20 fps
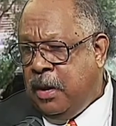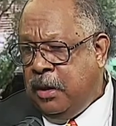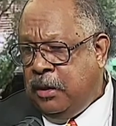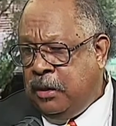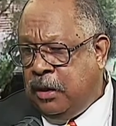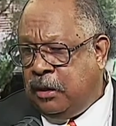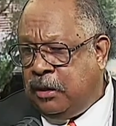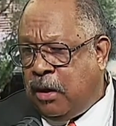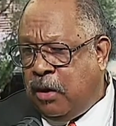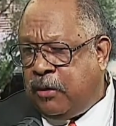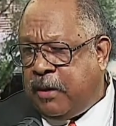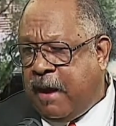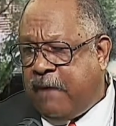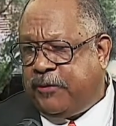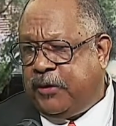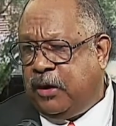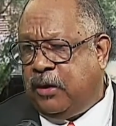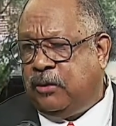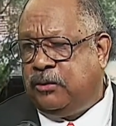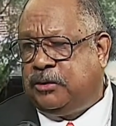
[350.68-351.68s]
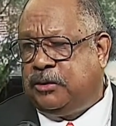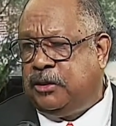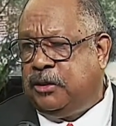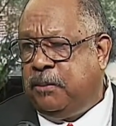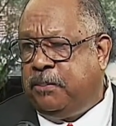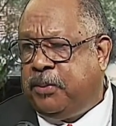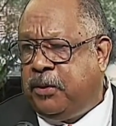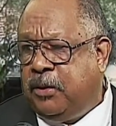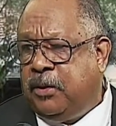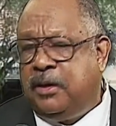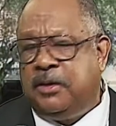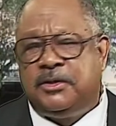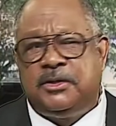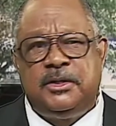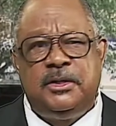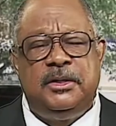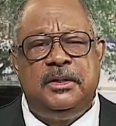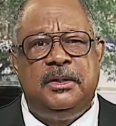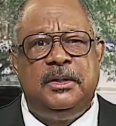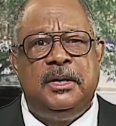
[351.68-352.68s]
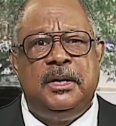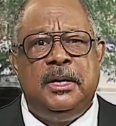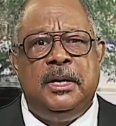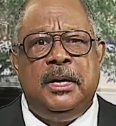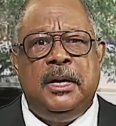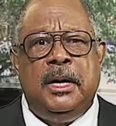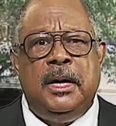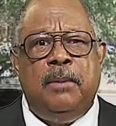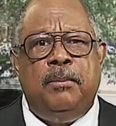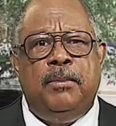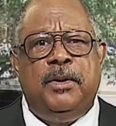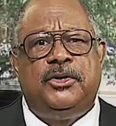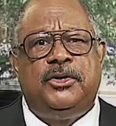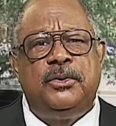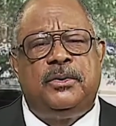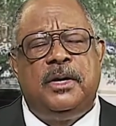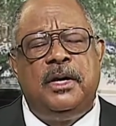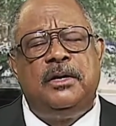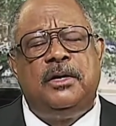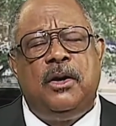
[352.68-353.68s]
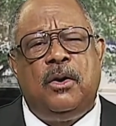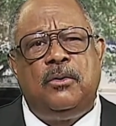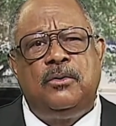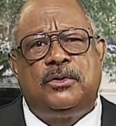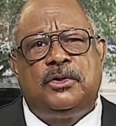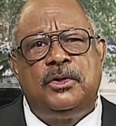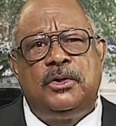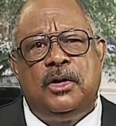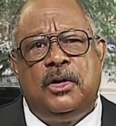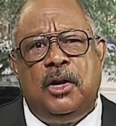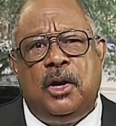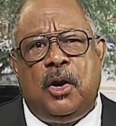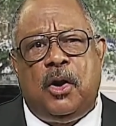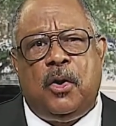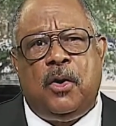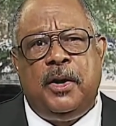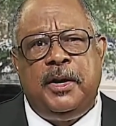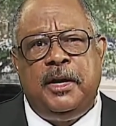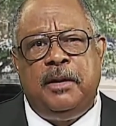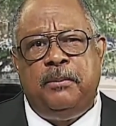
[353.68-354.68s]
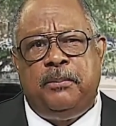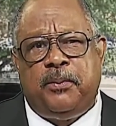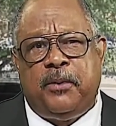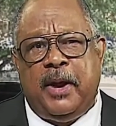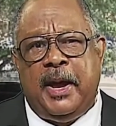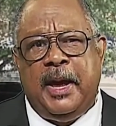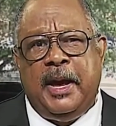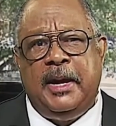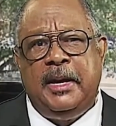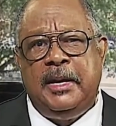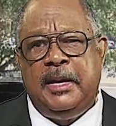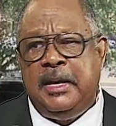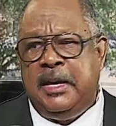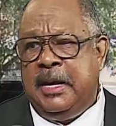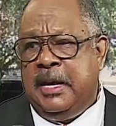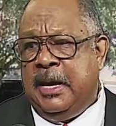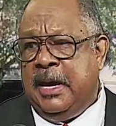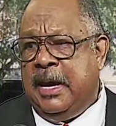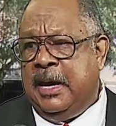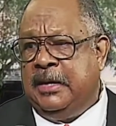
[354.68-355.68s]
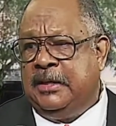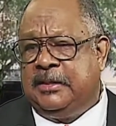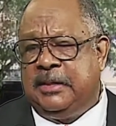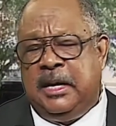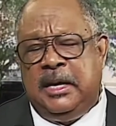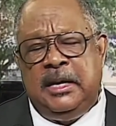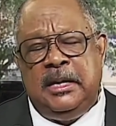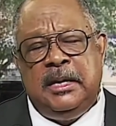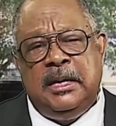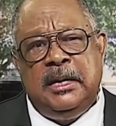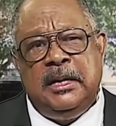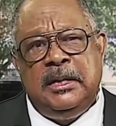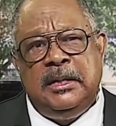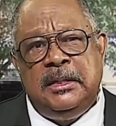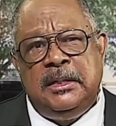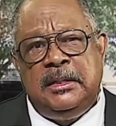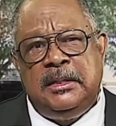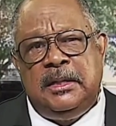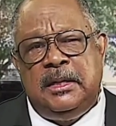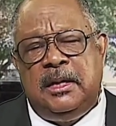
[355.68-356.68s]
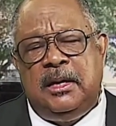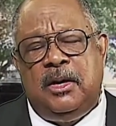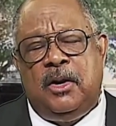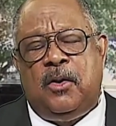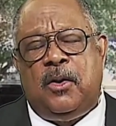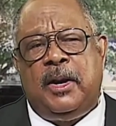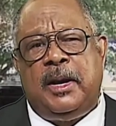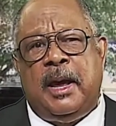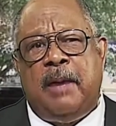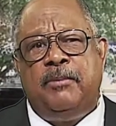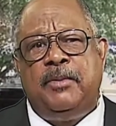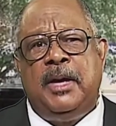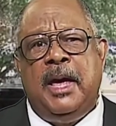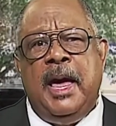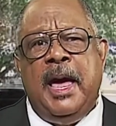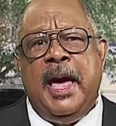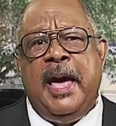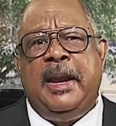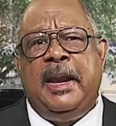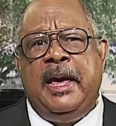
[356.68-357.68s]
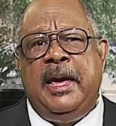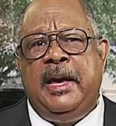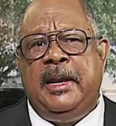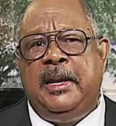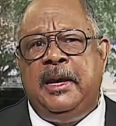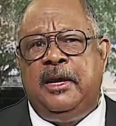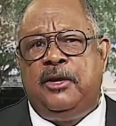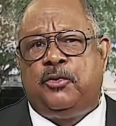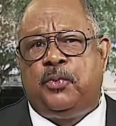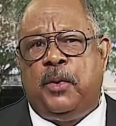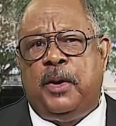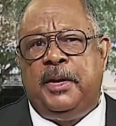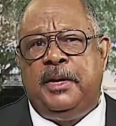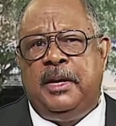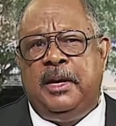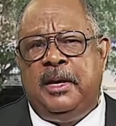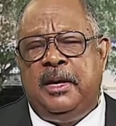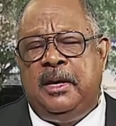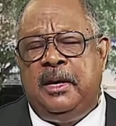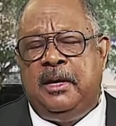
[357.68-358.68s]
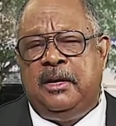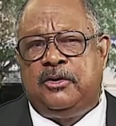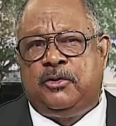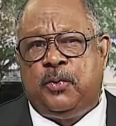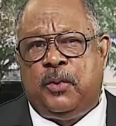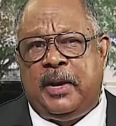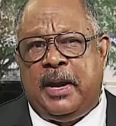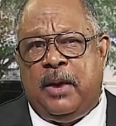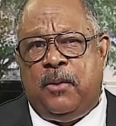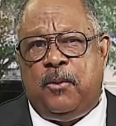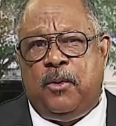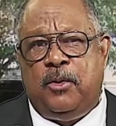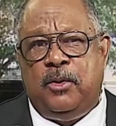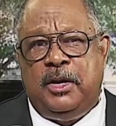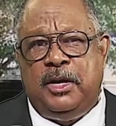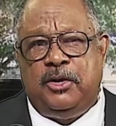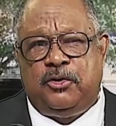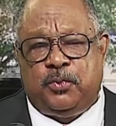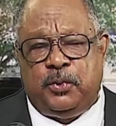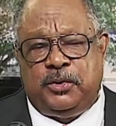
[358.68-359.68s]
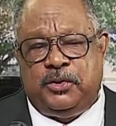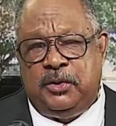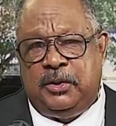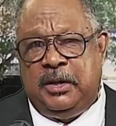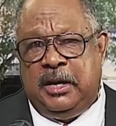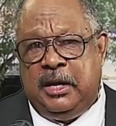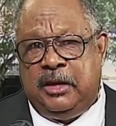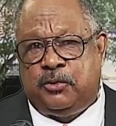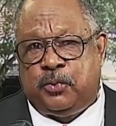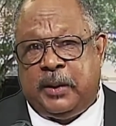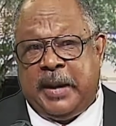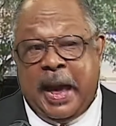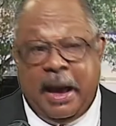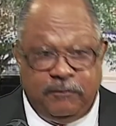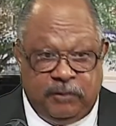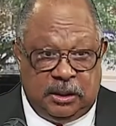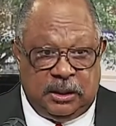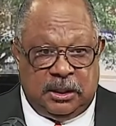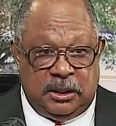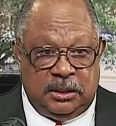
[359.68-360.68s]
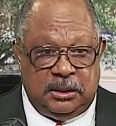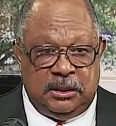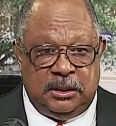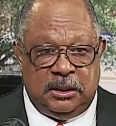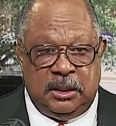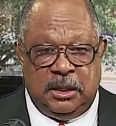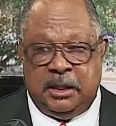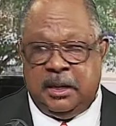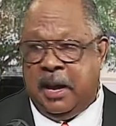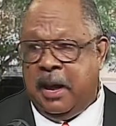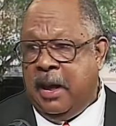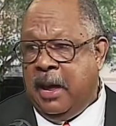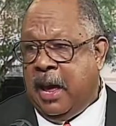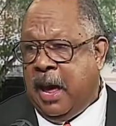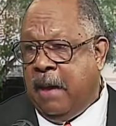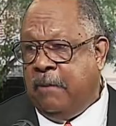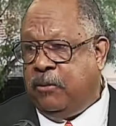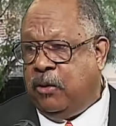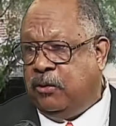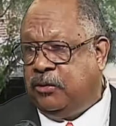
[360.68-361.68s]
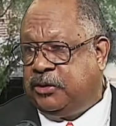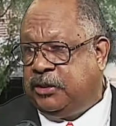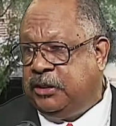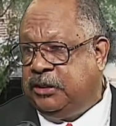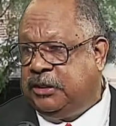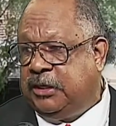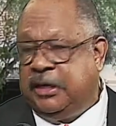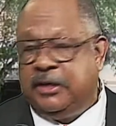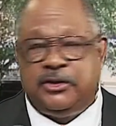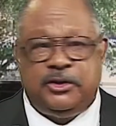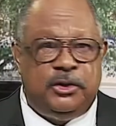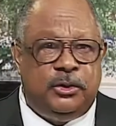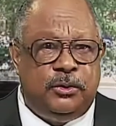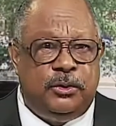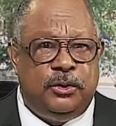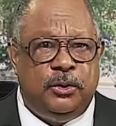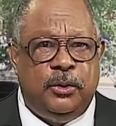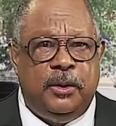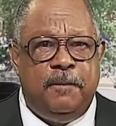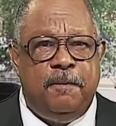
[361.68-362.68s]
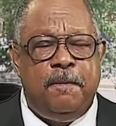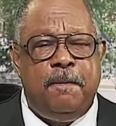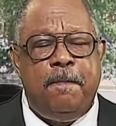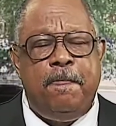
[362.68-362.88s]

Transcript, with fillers: You don't have to go to the person, but you can go to the Lord in prayer and say, Lord, I'm and and here's what here's what I want. Here's what you need. Here's what I've done, and I, am going to suggest you do it.